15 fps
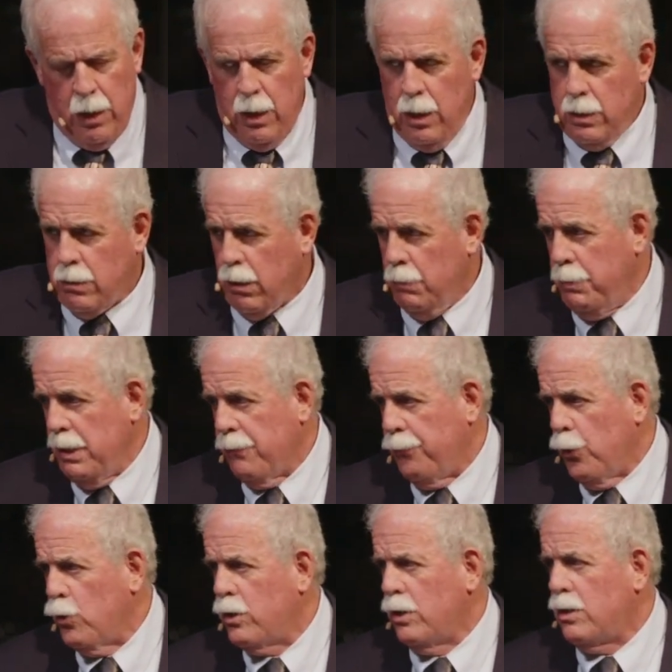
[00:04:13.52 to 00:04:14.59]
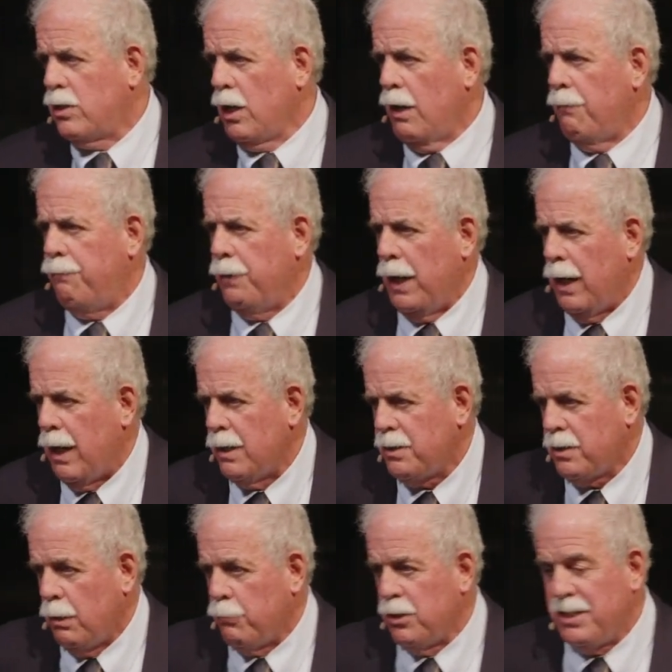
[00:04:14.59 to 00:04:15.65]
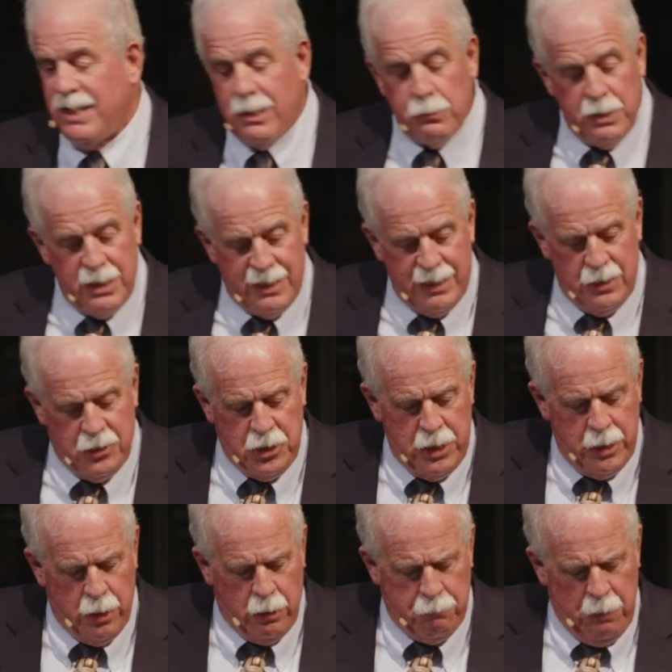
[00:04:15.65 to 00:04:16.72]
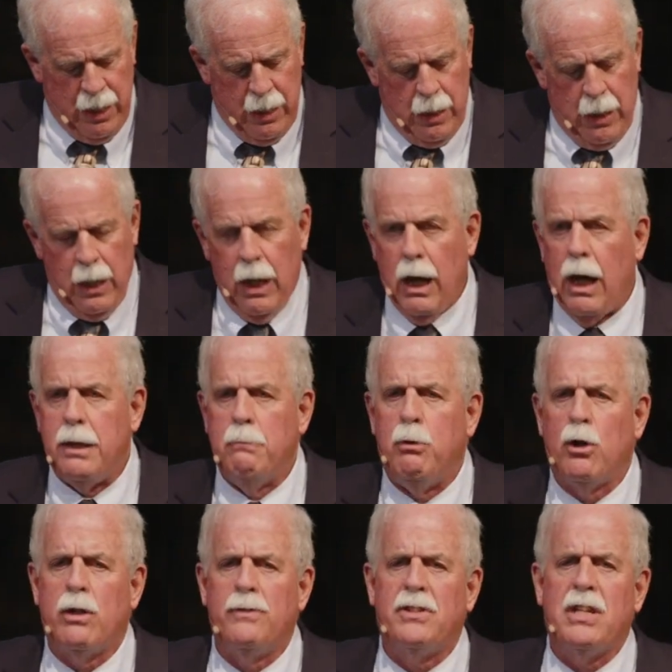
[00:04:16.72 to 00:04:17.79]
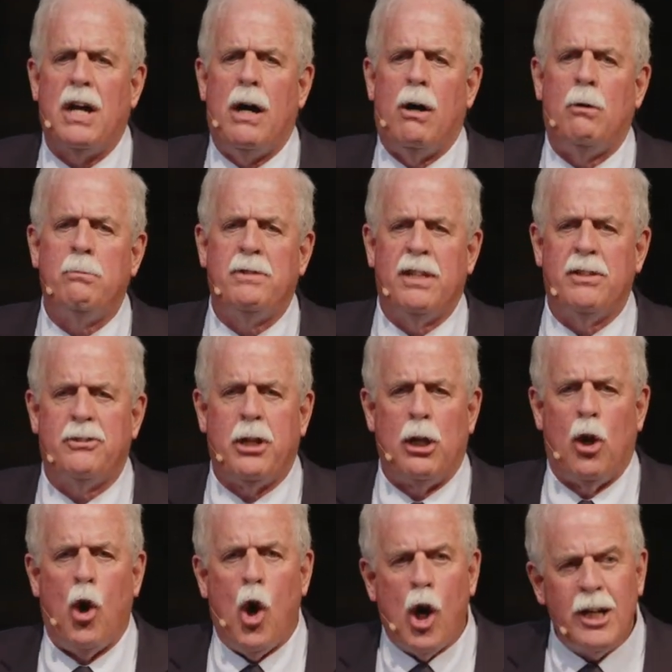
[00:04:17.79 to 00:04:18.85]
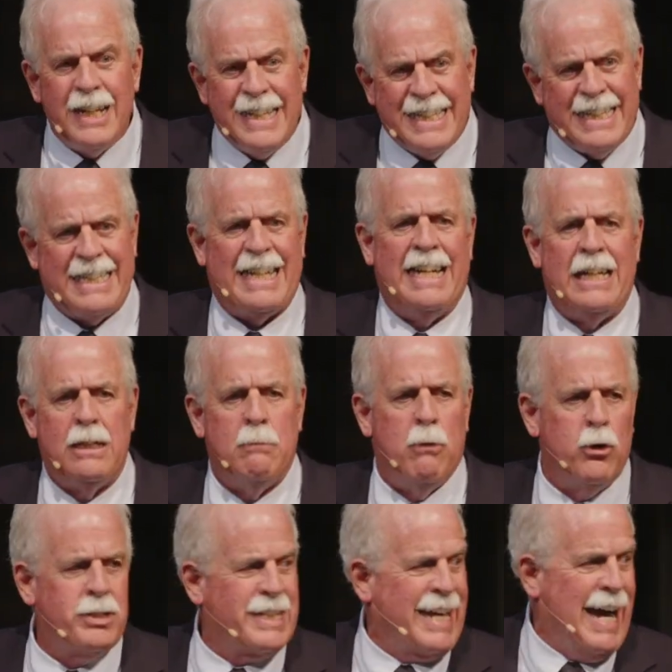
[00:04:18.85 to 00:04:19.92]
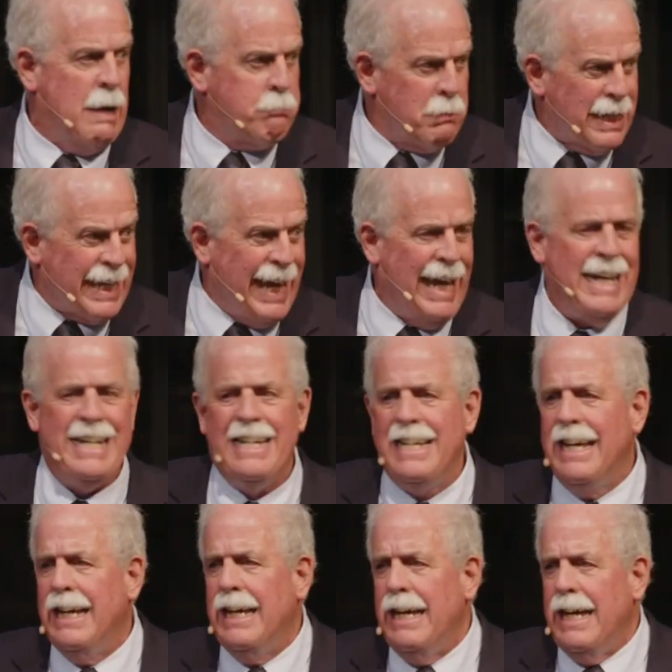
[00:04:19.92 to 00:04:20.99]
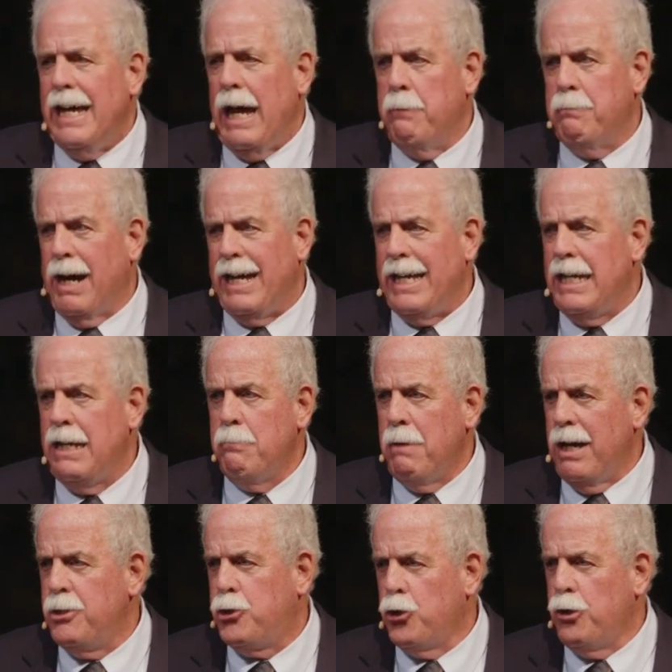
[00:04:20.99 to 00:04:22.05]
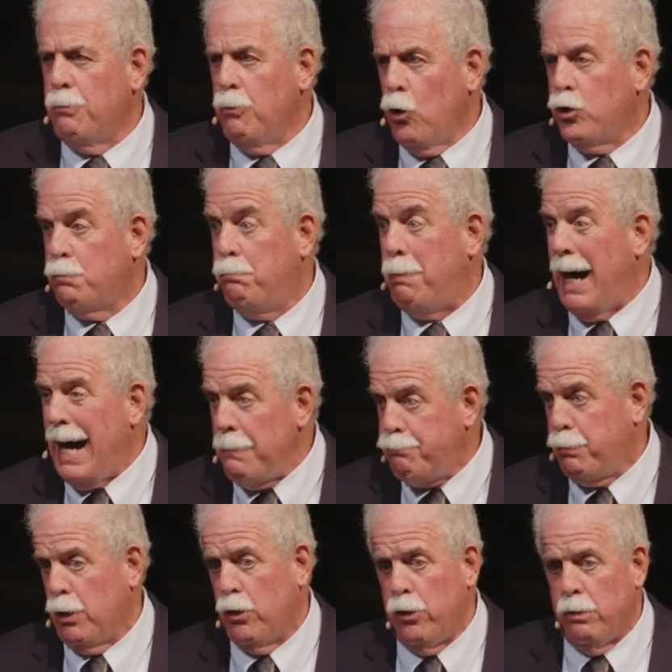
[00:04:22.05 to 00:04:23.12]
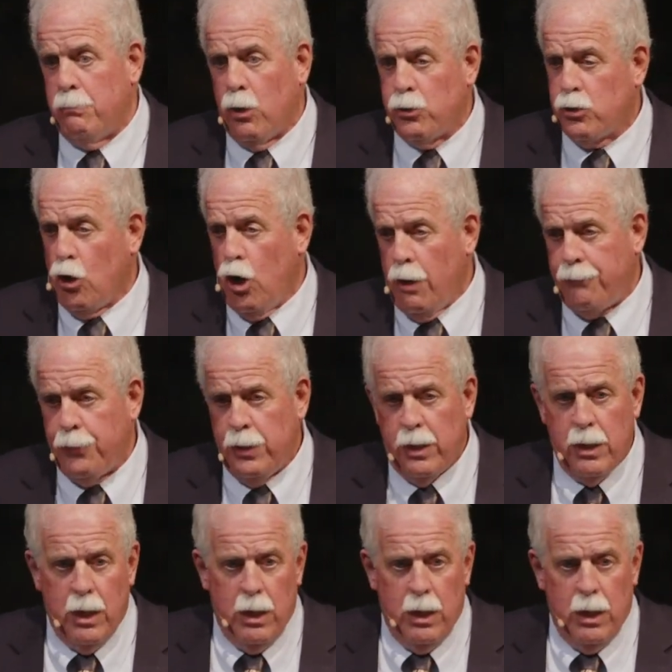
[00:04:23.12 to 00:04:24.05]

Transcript: is going to be the focus of uh, our summer series this year. Uh, the book of Psalms is the longest and the most complicated, and by any measure, the most popular, the most often